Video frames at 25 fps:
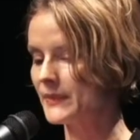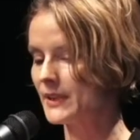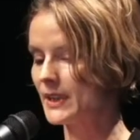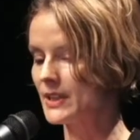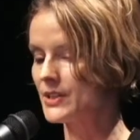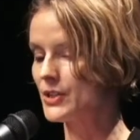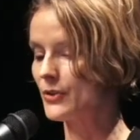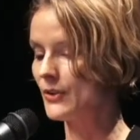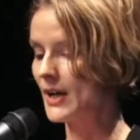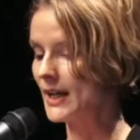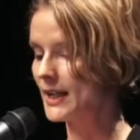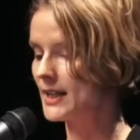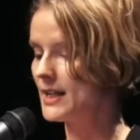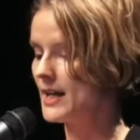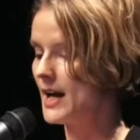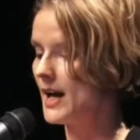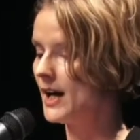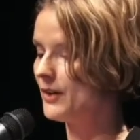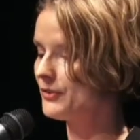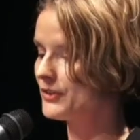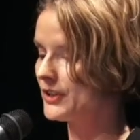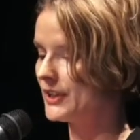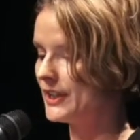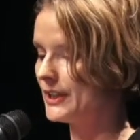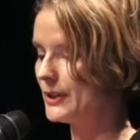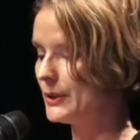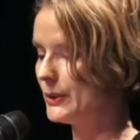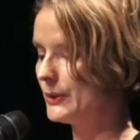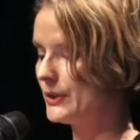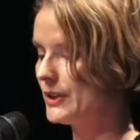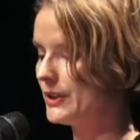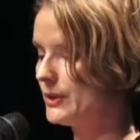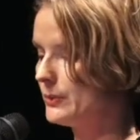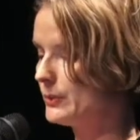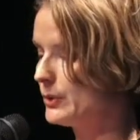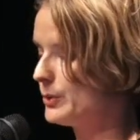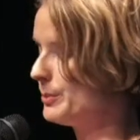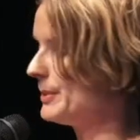And directly after
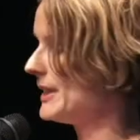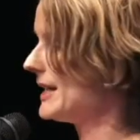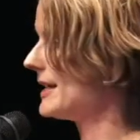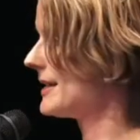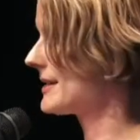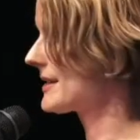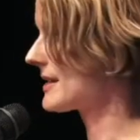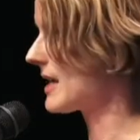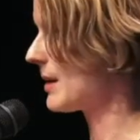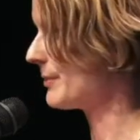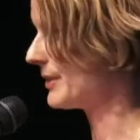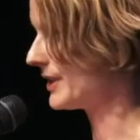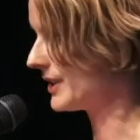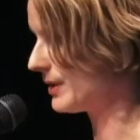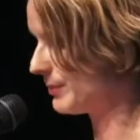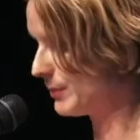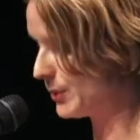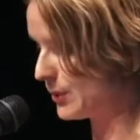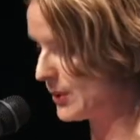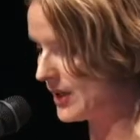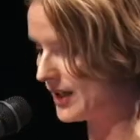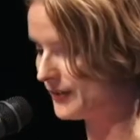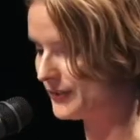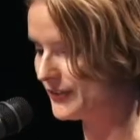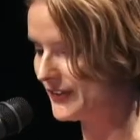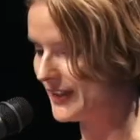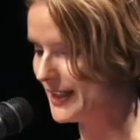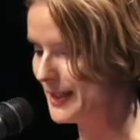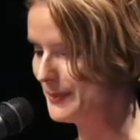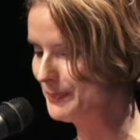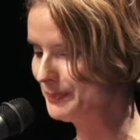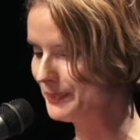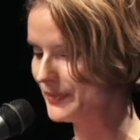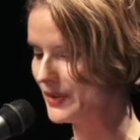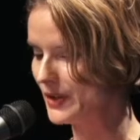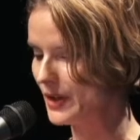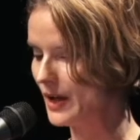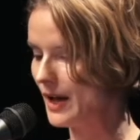Hilda will be Samana
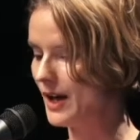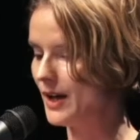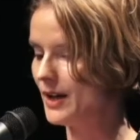Moafi,